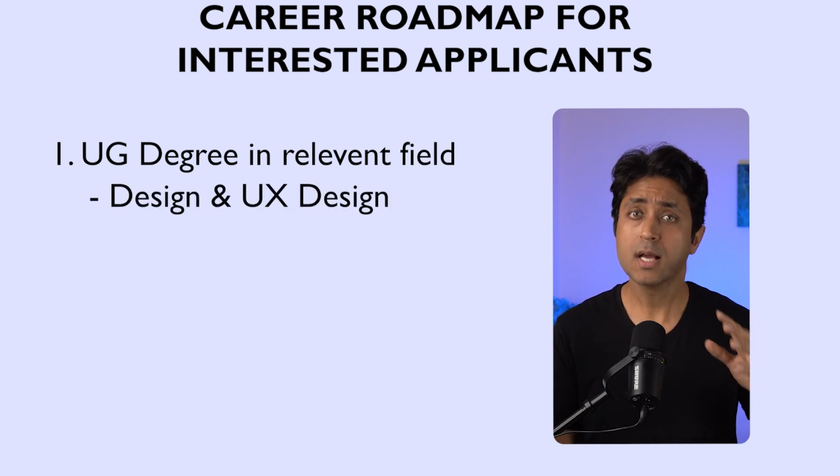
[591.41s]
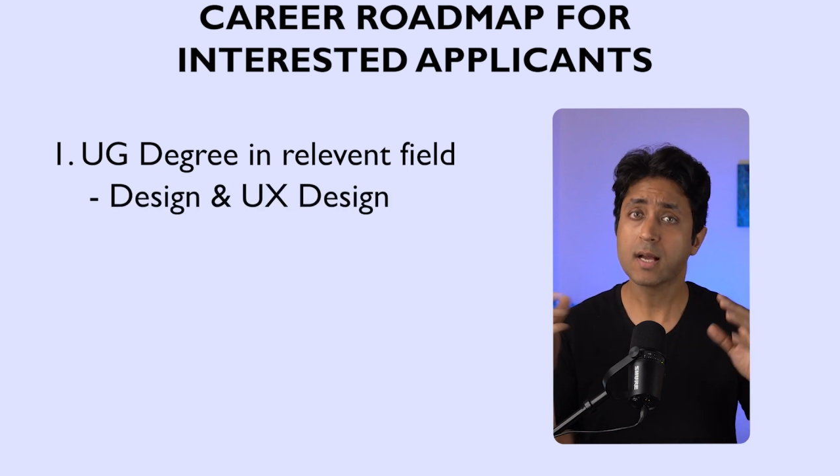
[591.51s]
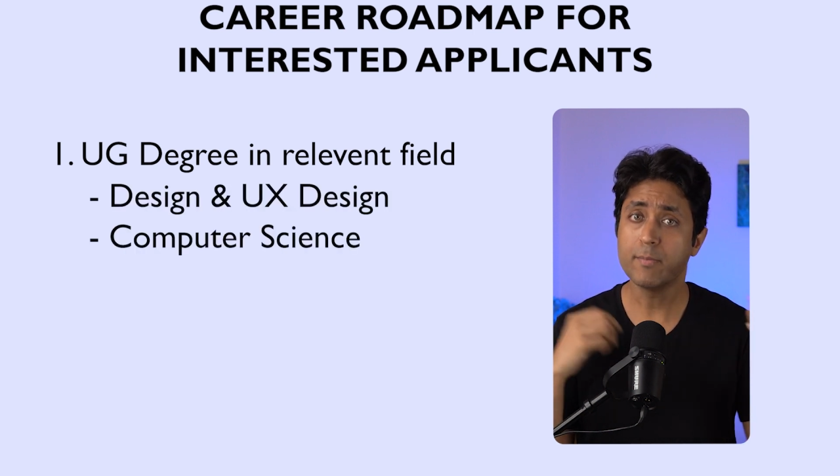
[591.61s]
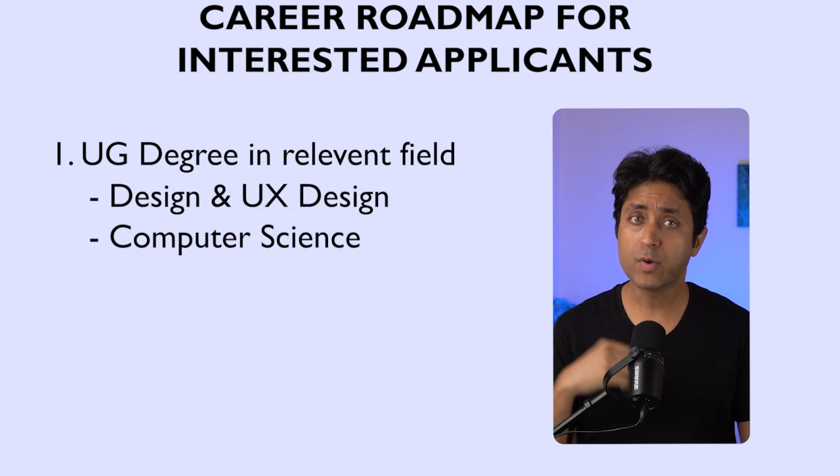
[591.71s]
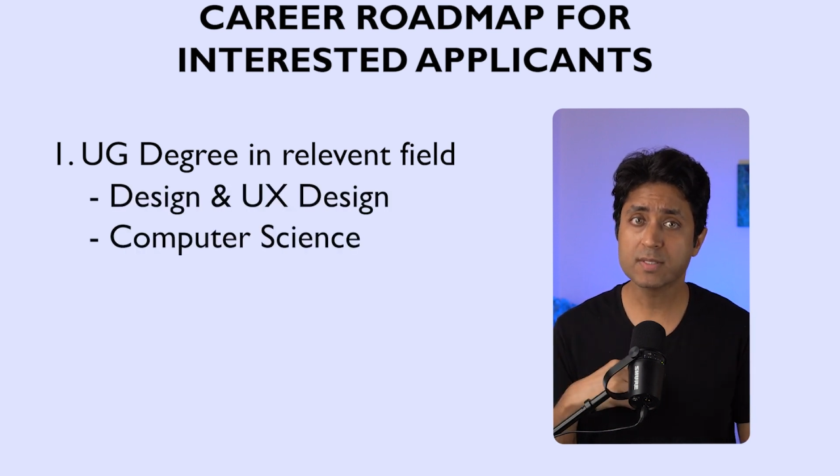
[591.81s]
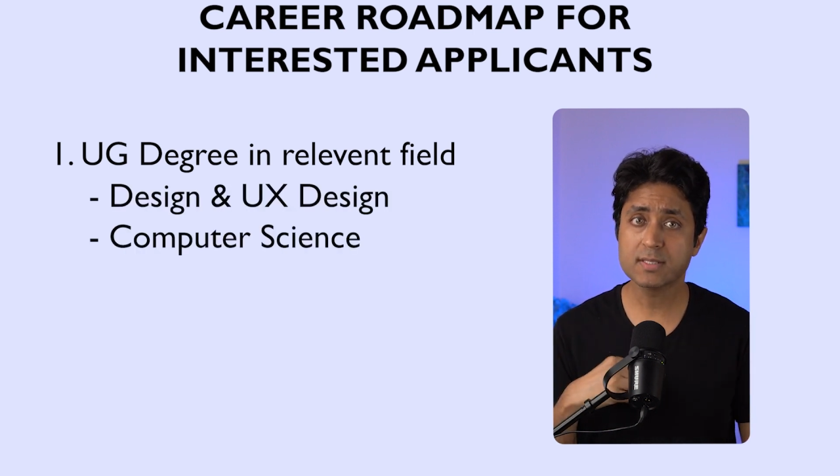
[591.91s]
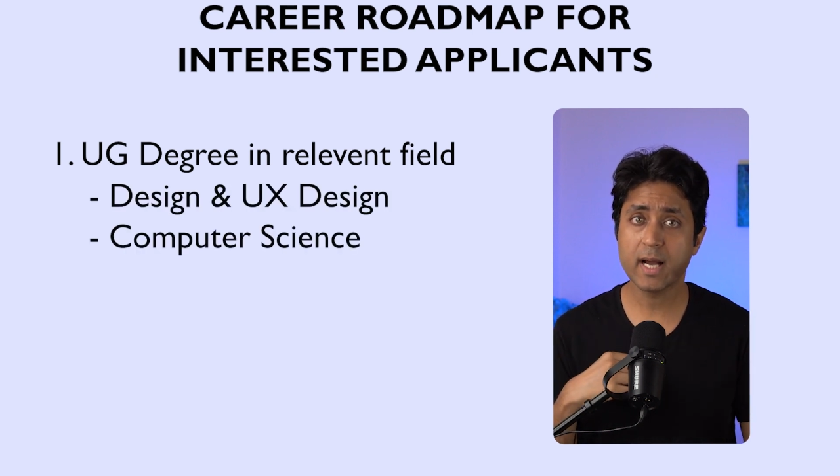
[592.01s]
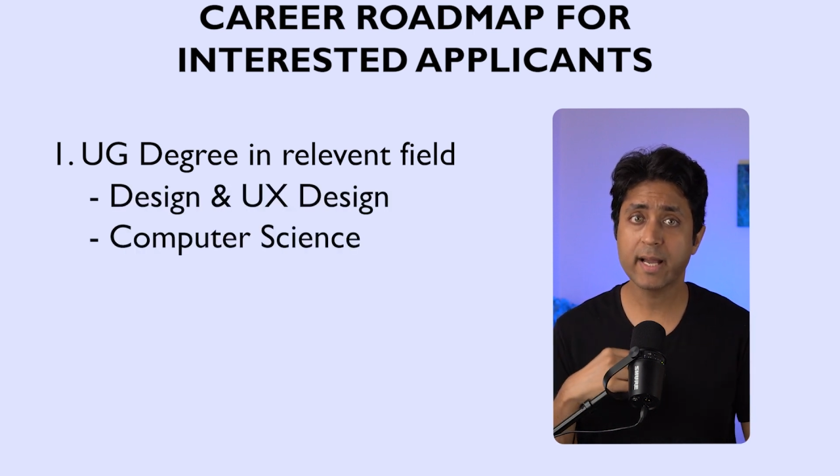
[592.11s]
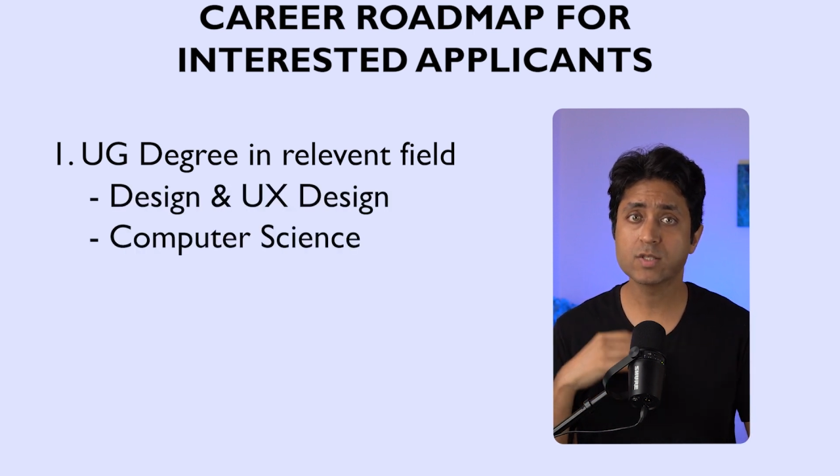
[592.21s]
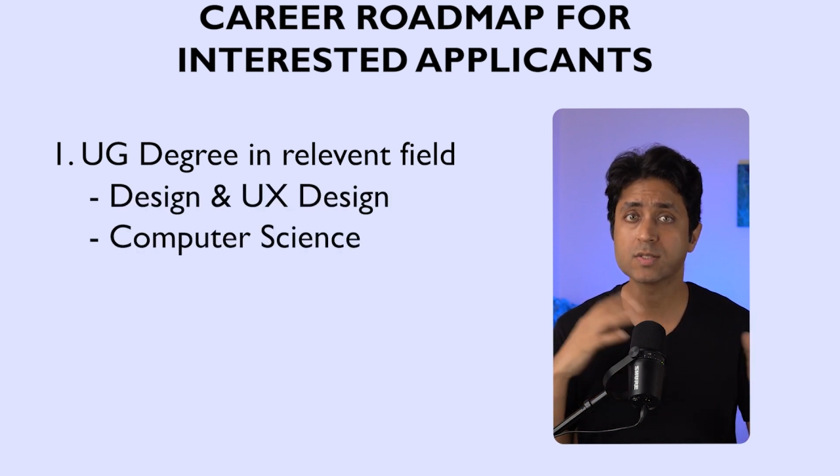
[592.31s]
computer
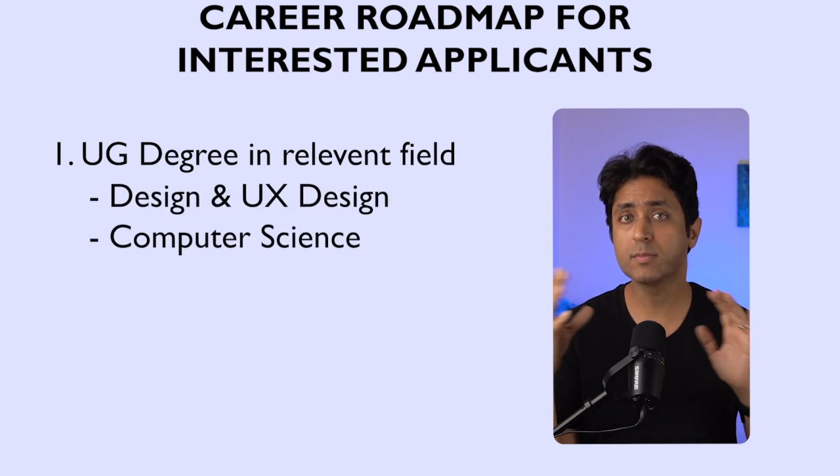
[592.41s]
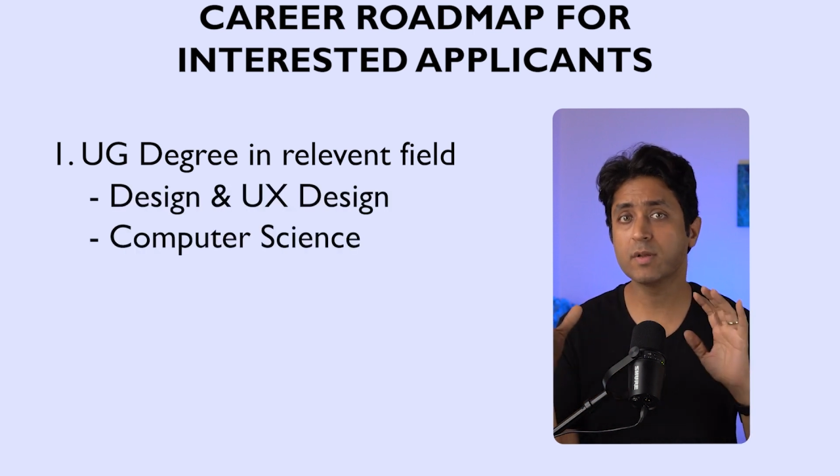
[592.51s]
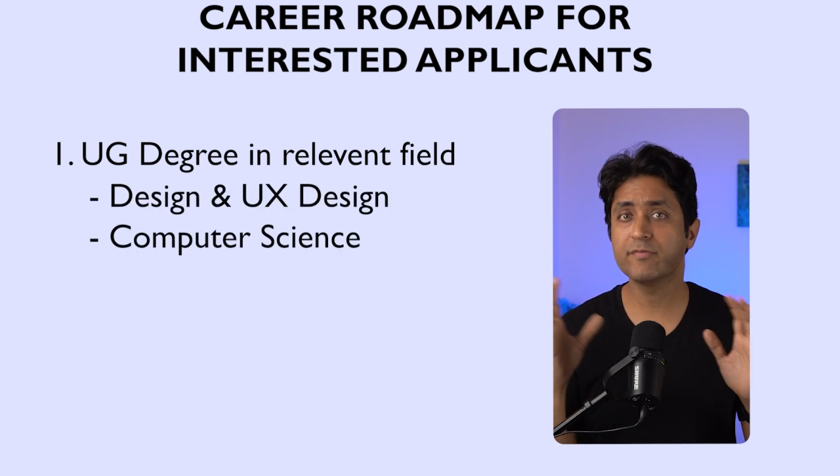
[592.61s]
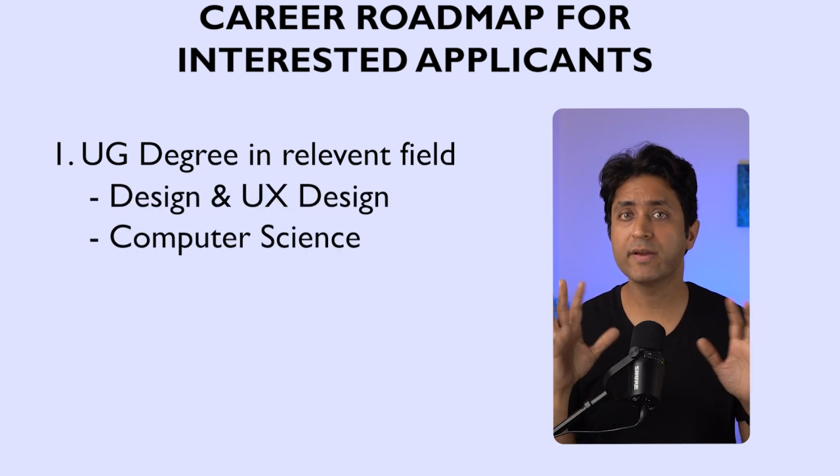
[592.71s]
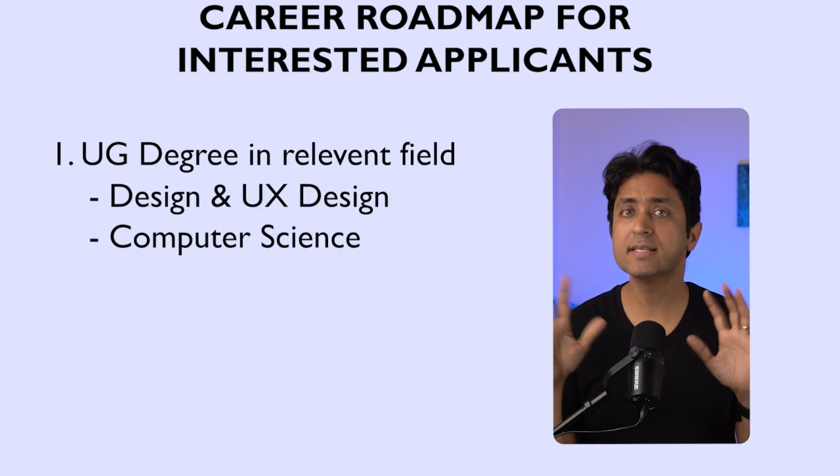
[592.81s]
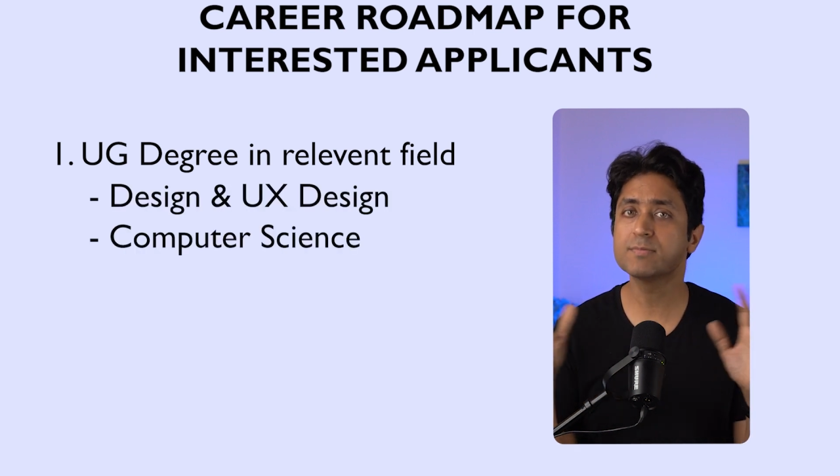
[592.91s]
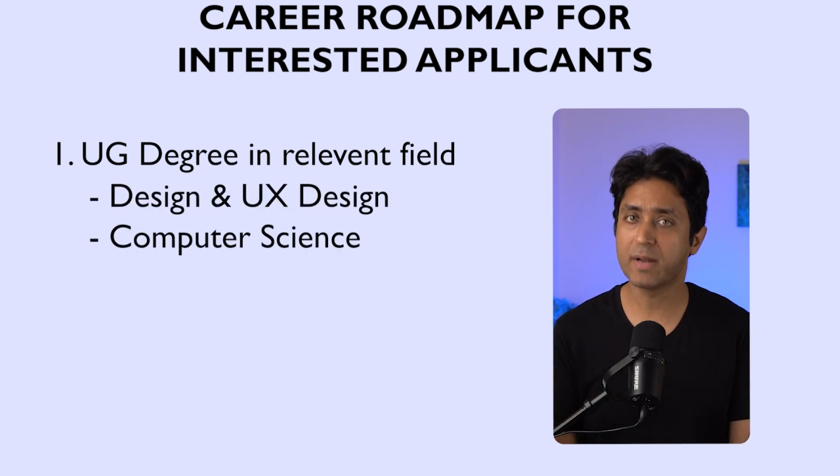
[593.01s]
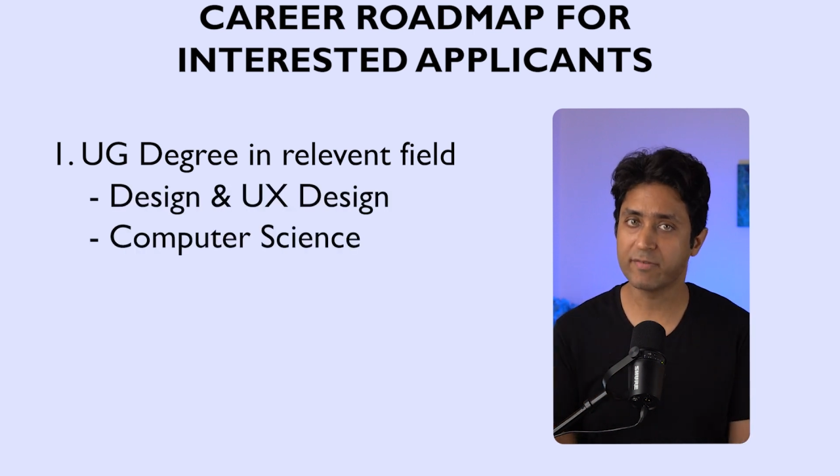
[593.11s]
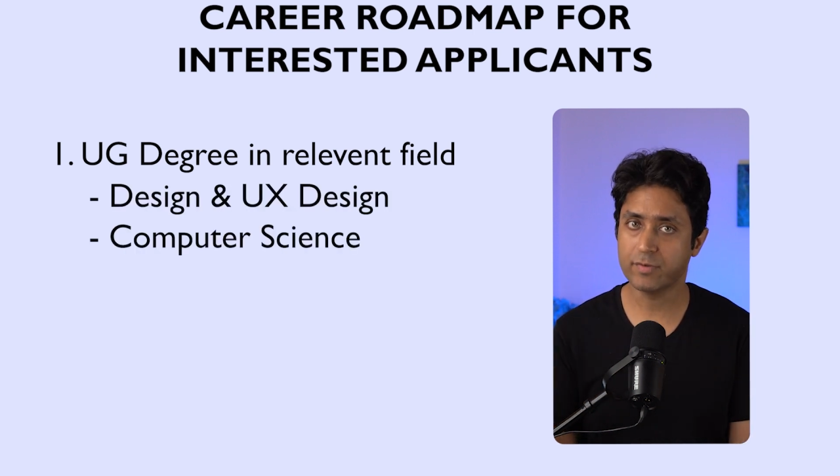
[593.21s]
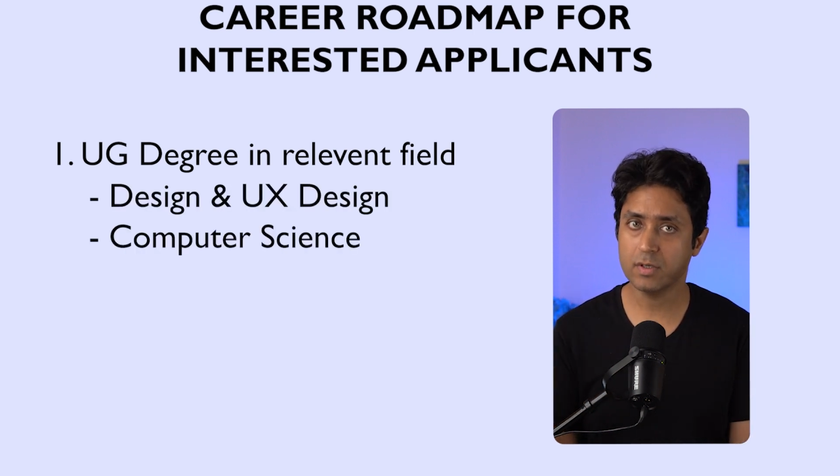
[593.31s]
science or similar field is
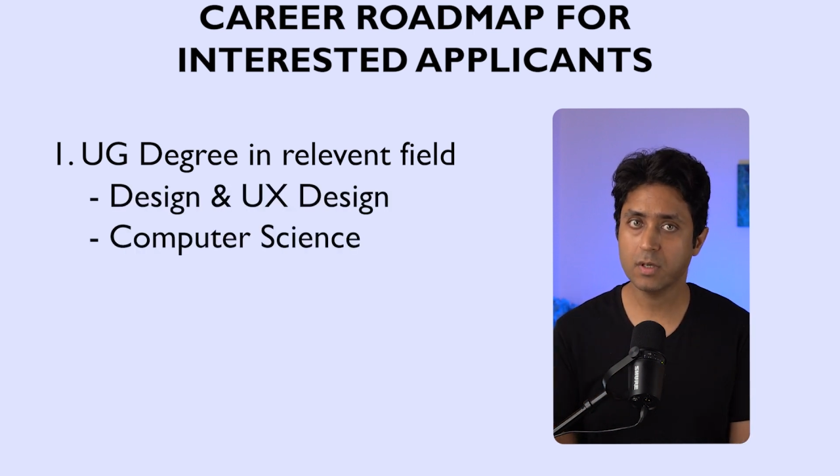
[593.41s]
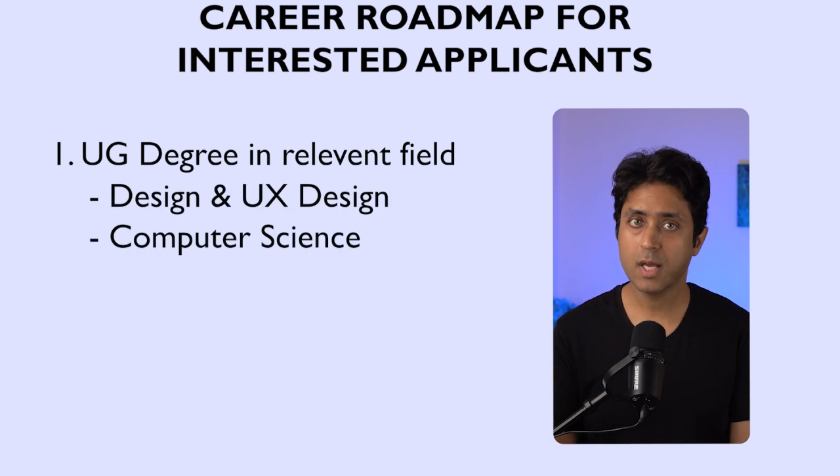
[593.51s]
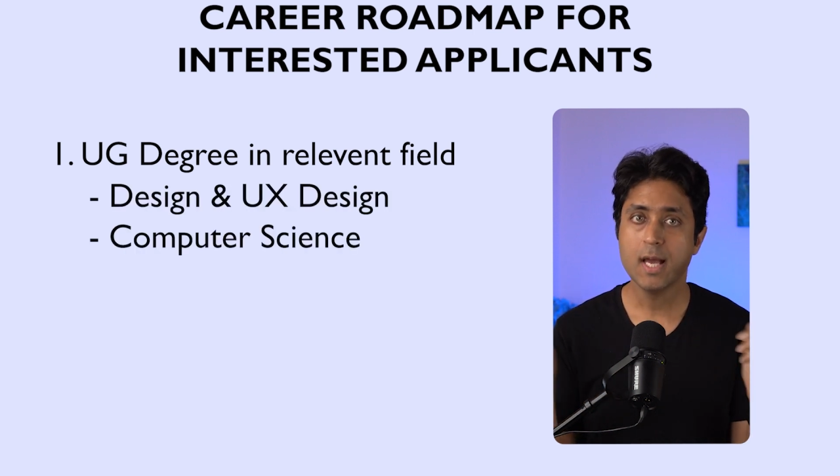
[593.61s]
preferred.